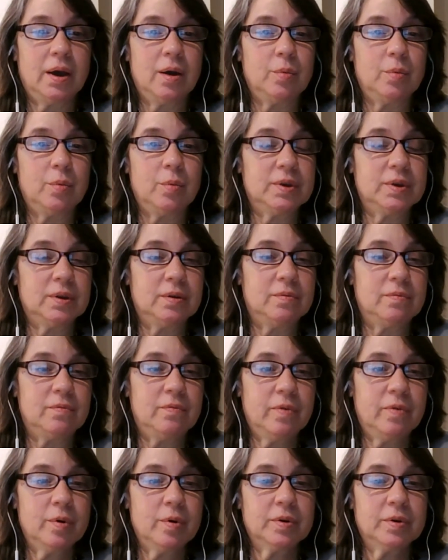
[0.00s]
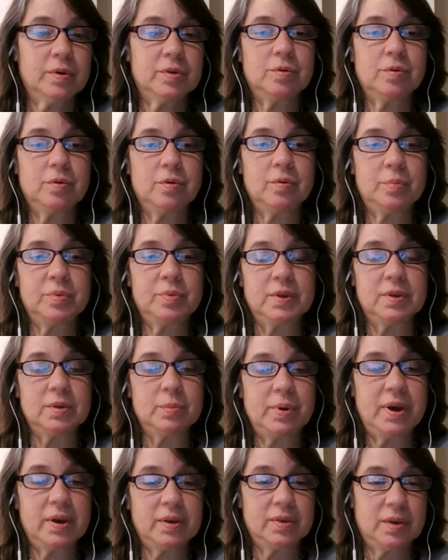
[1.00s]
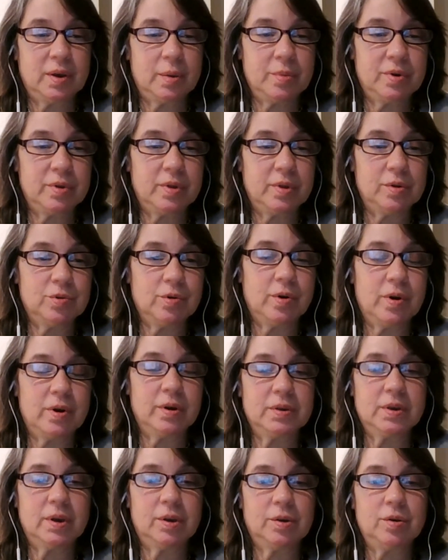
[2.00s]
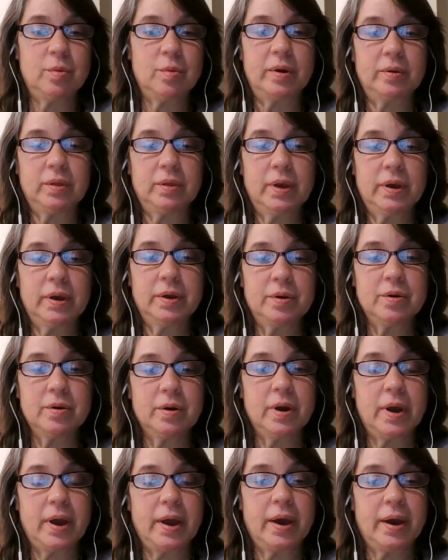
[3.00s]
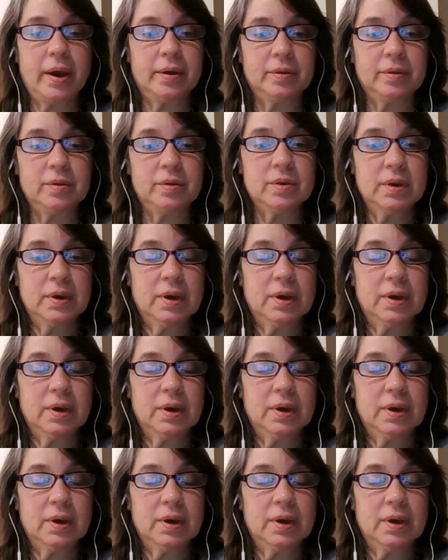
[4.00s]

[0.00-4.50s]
We did focus groups this past summer that Joran will tell you about later, and